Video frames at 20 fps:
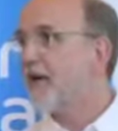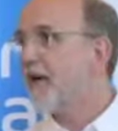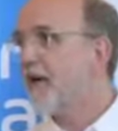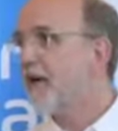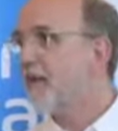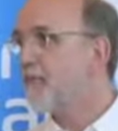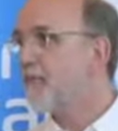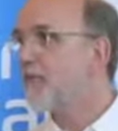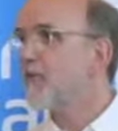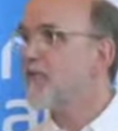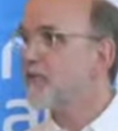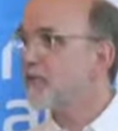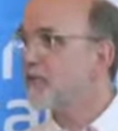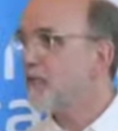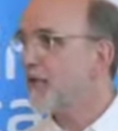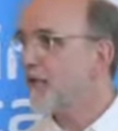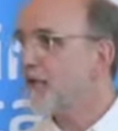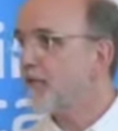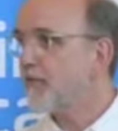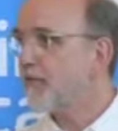But of course,
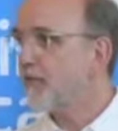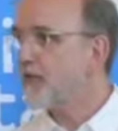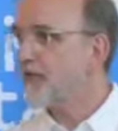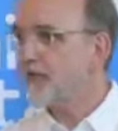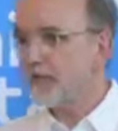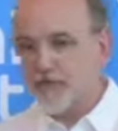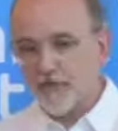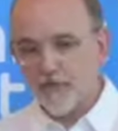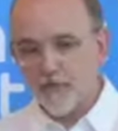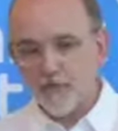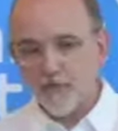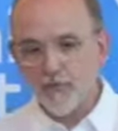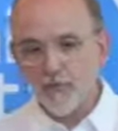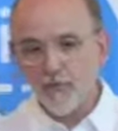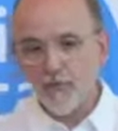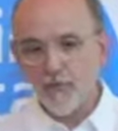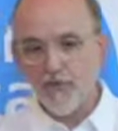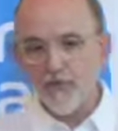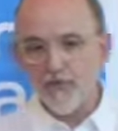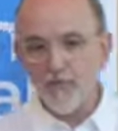recovery isn't a new
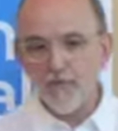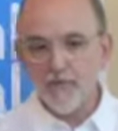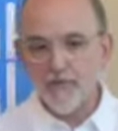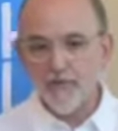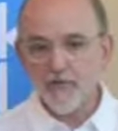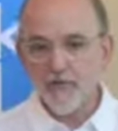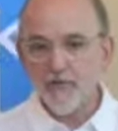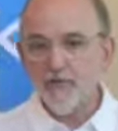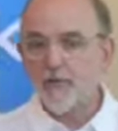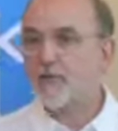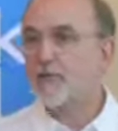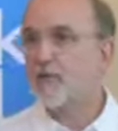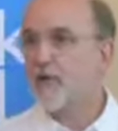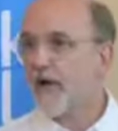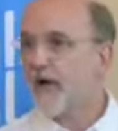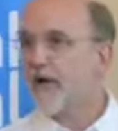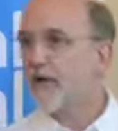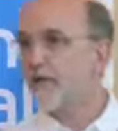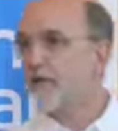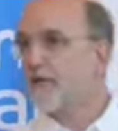treatment.
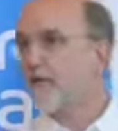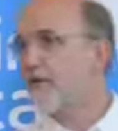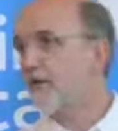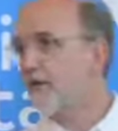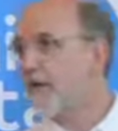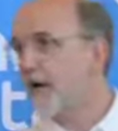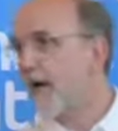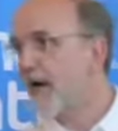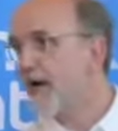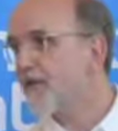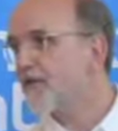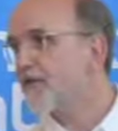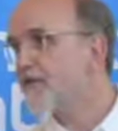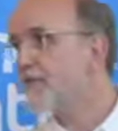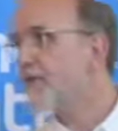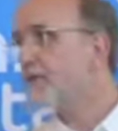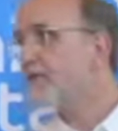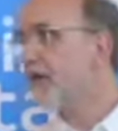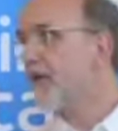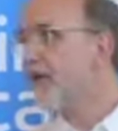I
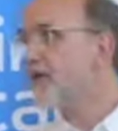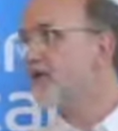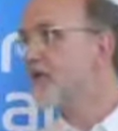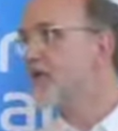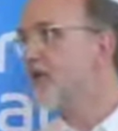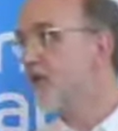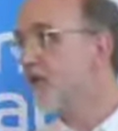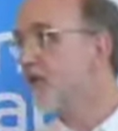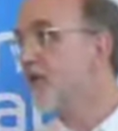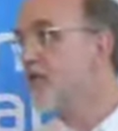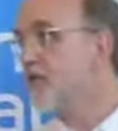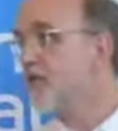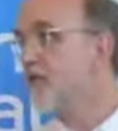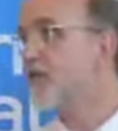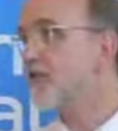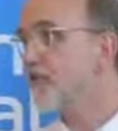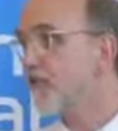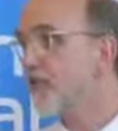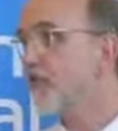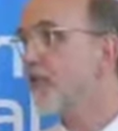as a
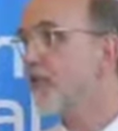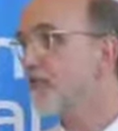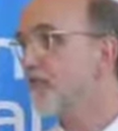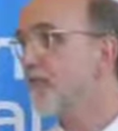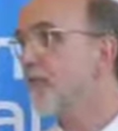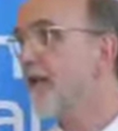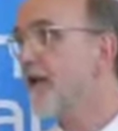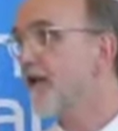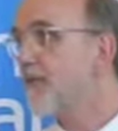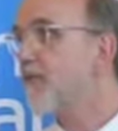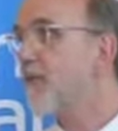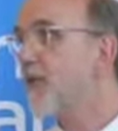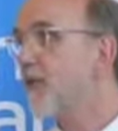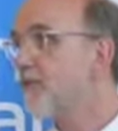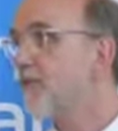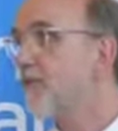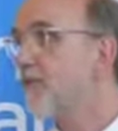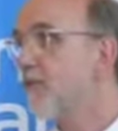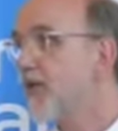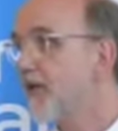clinician don't make
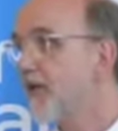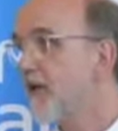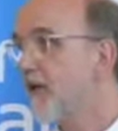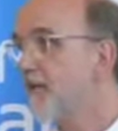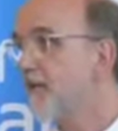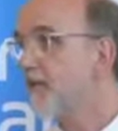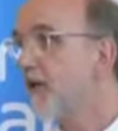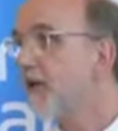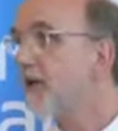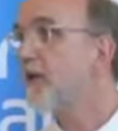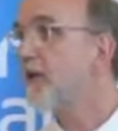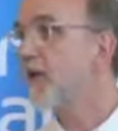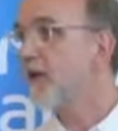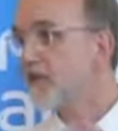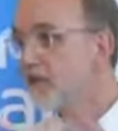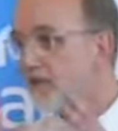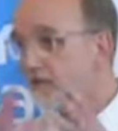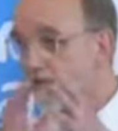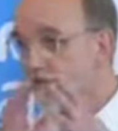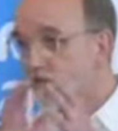people recover.
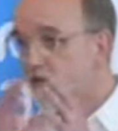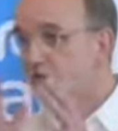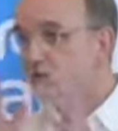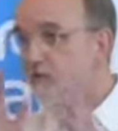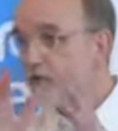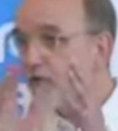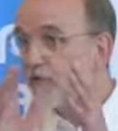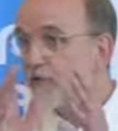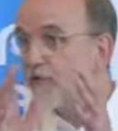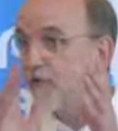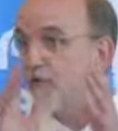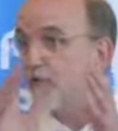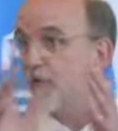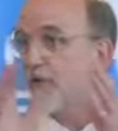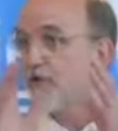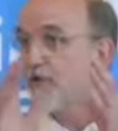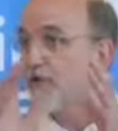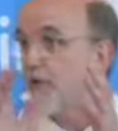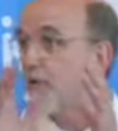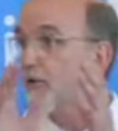That's to do
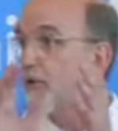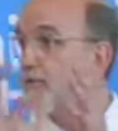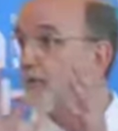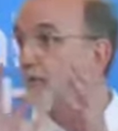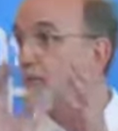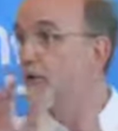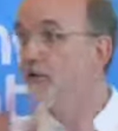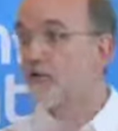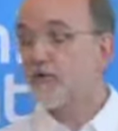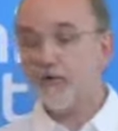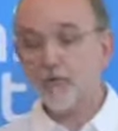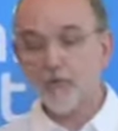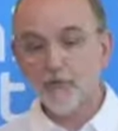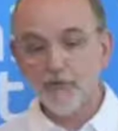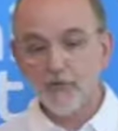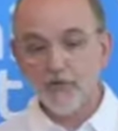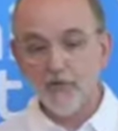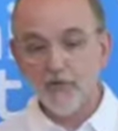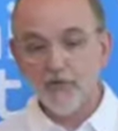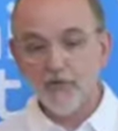with their own personal
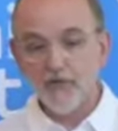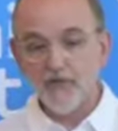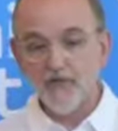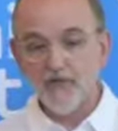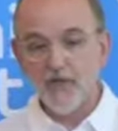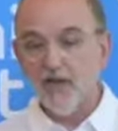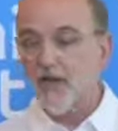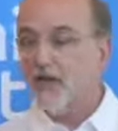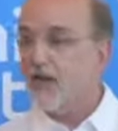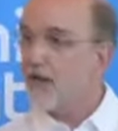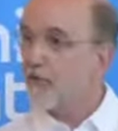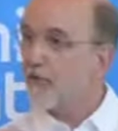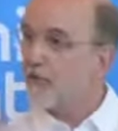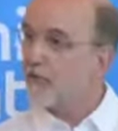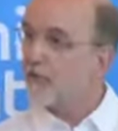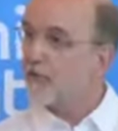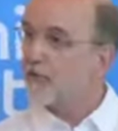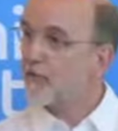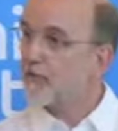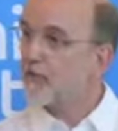journeys.
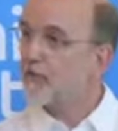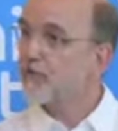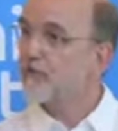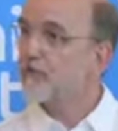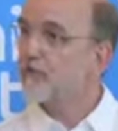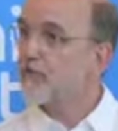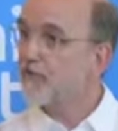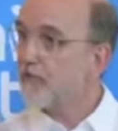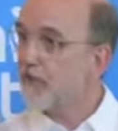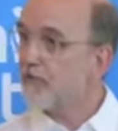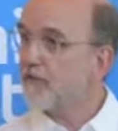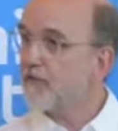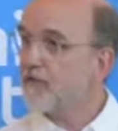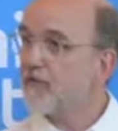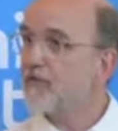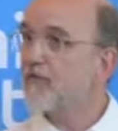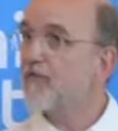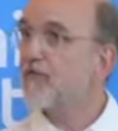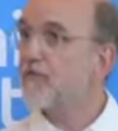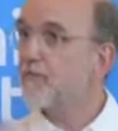But of course,
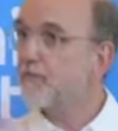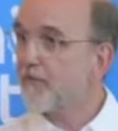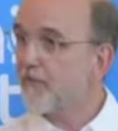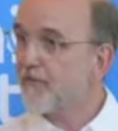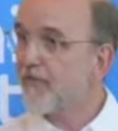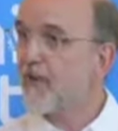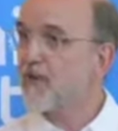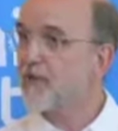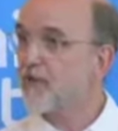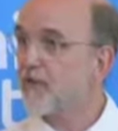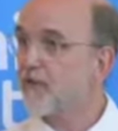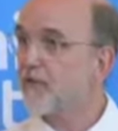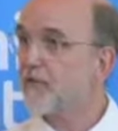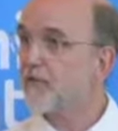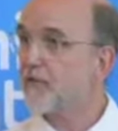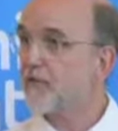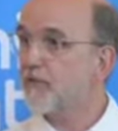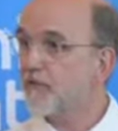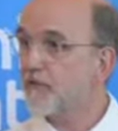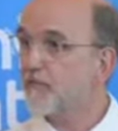services,
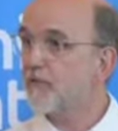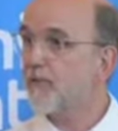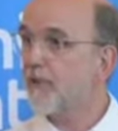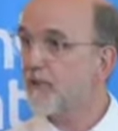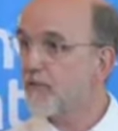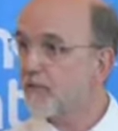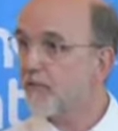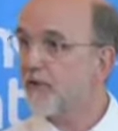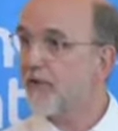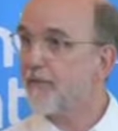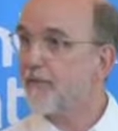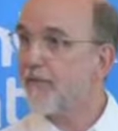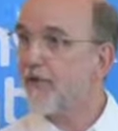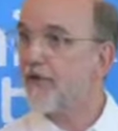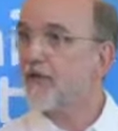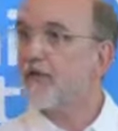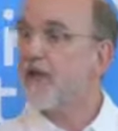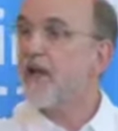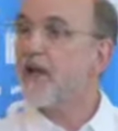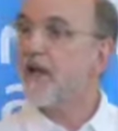professionals, people they
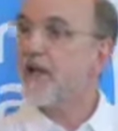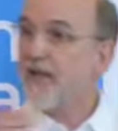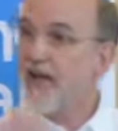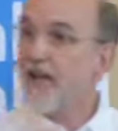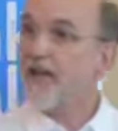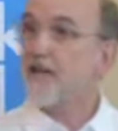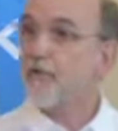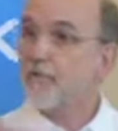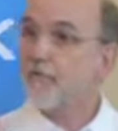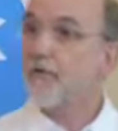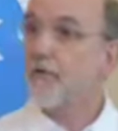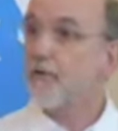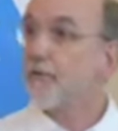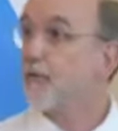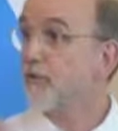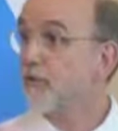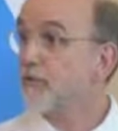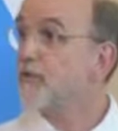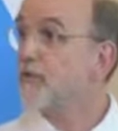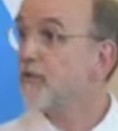meet can
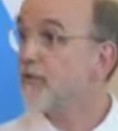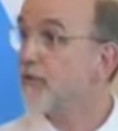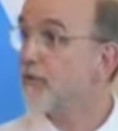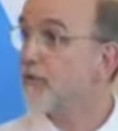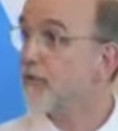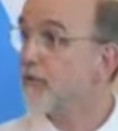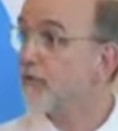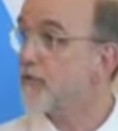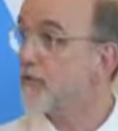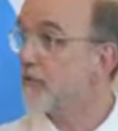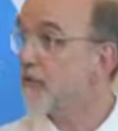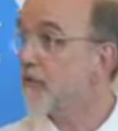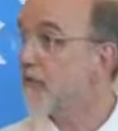influence those